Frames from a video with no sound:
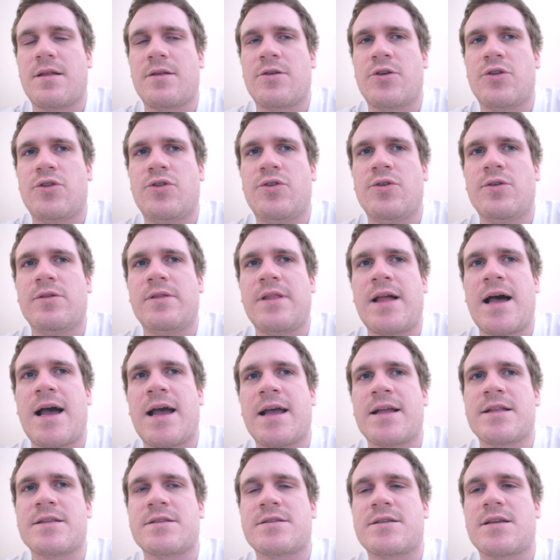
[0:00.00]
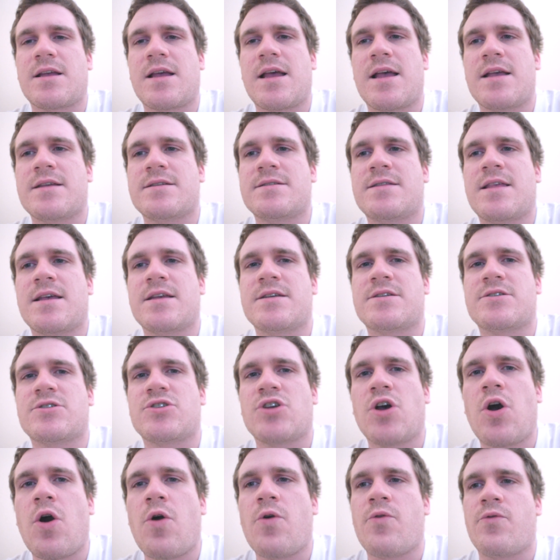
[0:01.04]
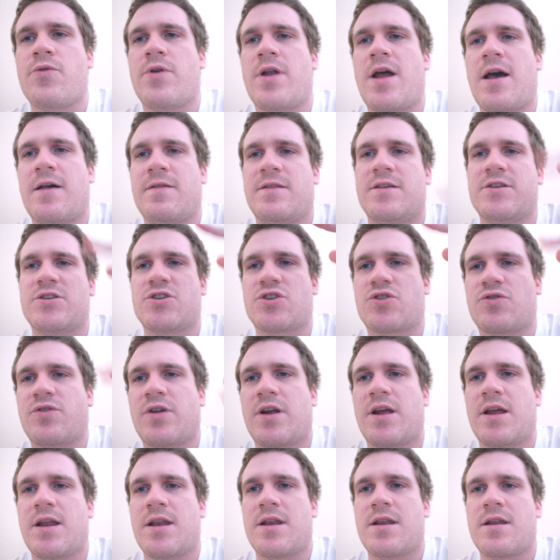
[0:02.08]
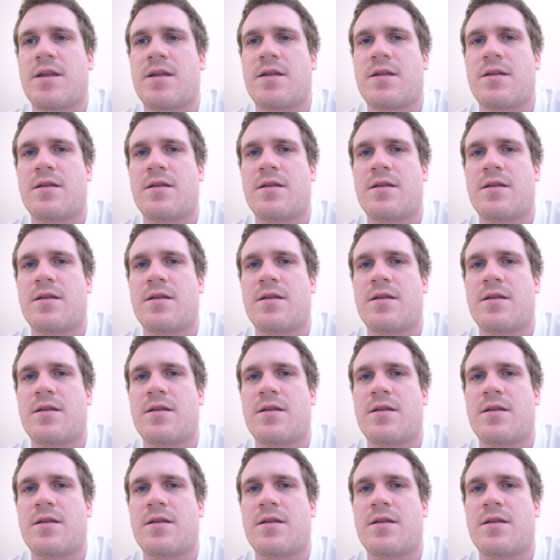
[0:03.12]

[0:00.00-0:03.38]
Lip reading: You do lines as they shown on the screen